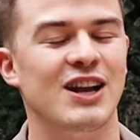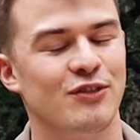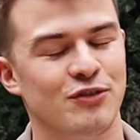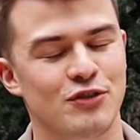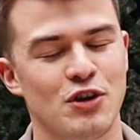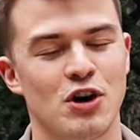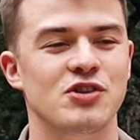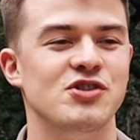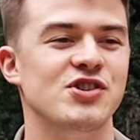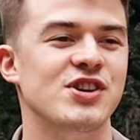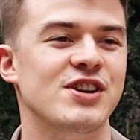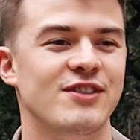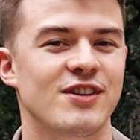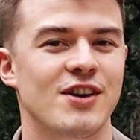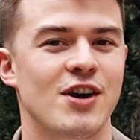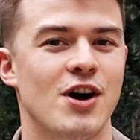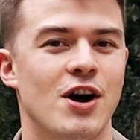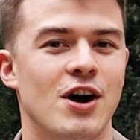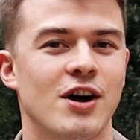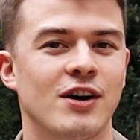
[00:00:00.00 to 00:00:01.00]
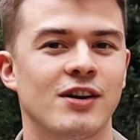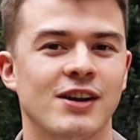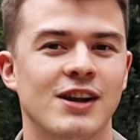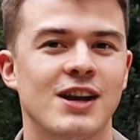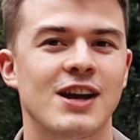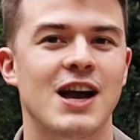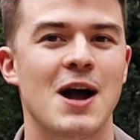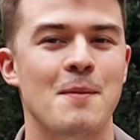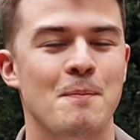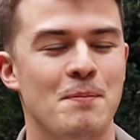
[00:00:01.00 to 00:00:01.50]
it's not a GTR.
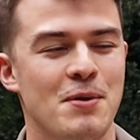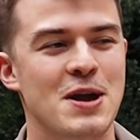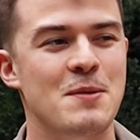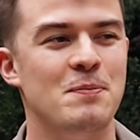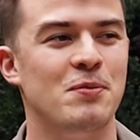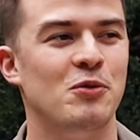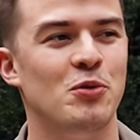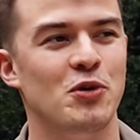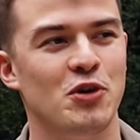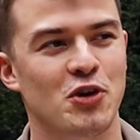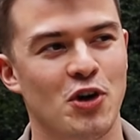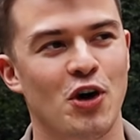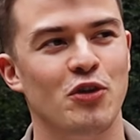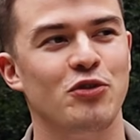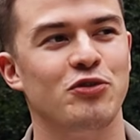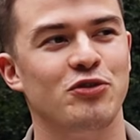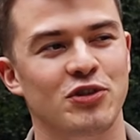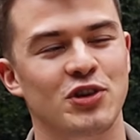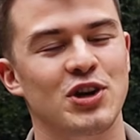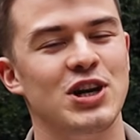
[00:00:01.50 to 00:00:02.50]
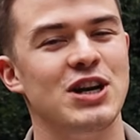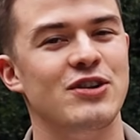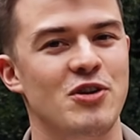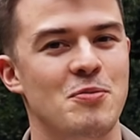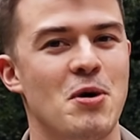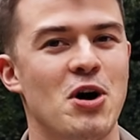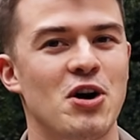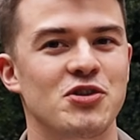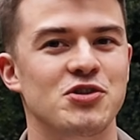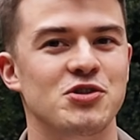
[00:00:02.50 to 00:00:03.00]
And people will constantly
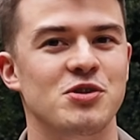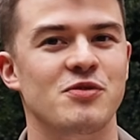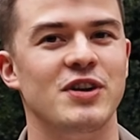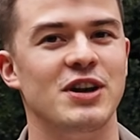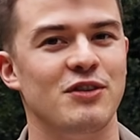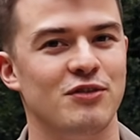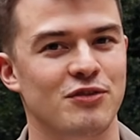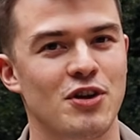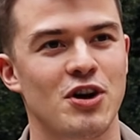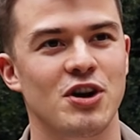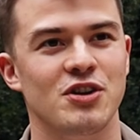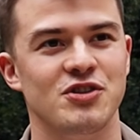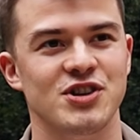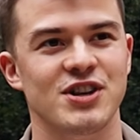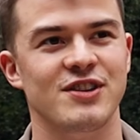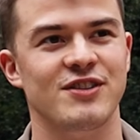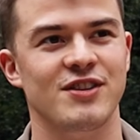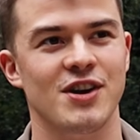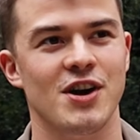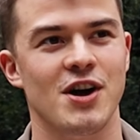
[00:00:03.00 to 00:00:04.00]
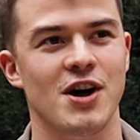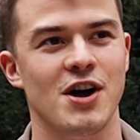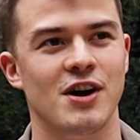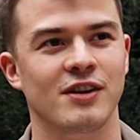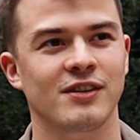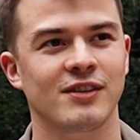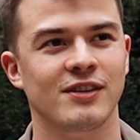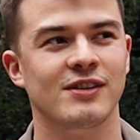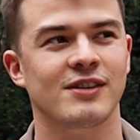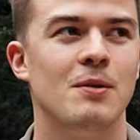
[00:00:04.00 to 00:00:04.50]
remind you that it's not a
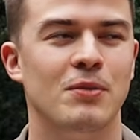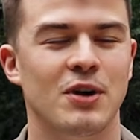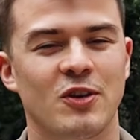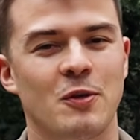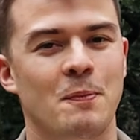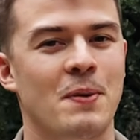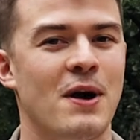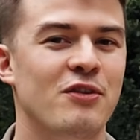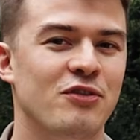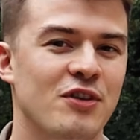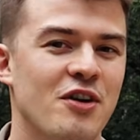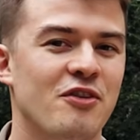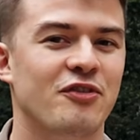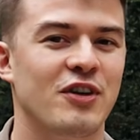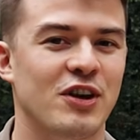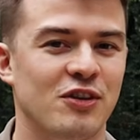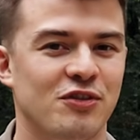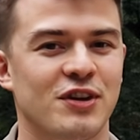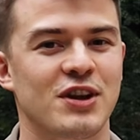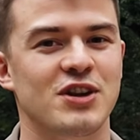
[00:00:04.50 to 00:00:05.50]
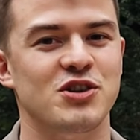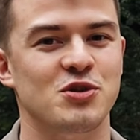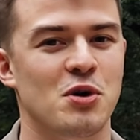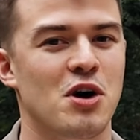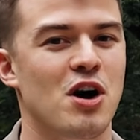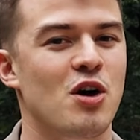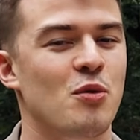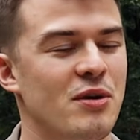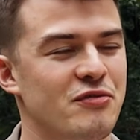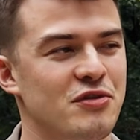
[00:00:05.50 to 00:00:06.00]
GTR, but it depends how thick-skinned you
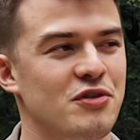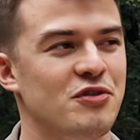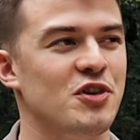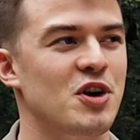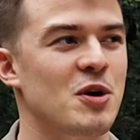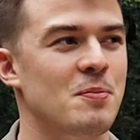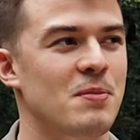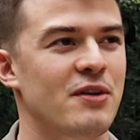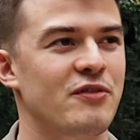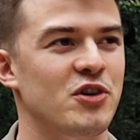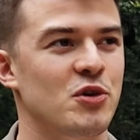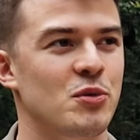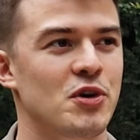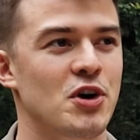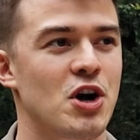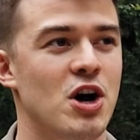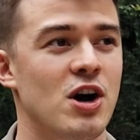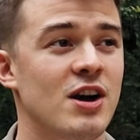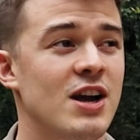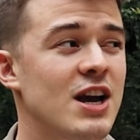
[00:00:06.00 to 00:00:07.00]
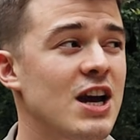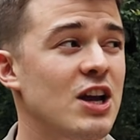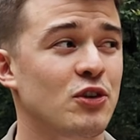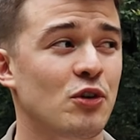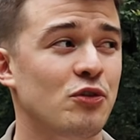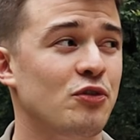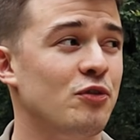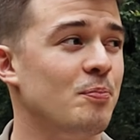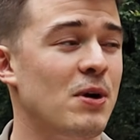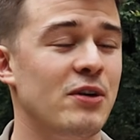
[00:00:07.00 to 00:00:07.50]
are, whether it's going to bother you or not. It
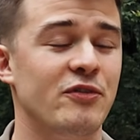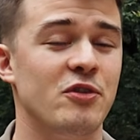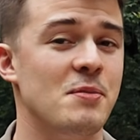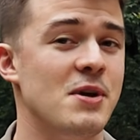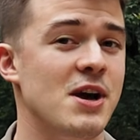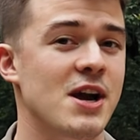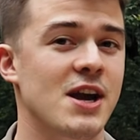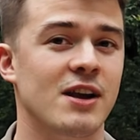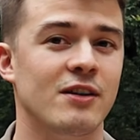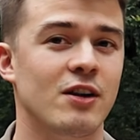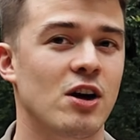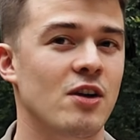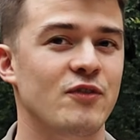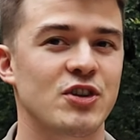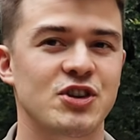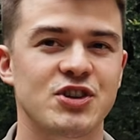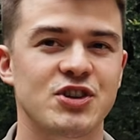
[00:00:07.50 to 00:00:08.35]
doesn't bother me. The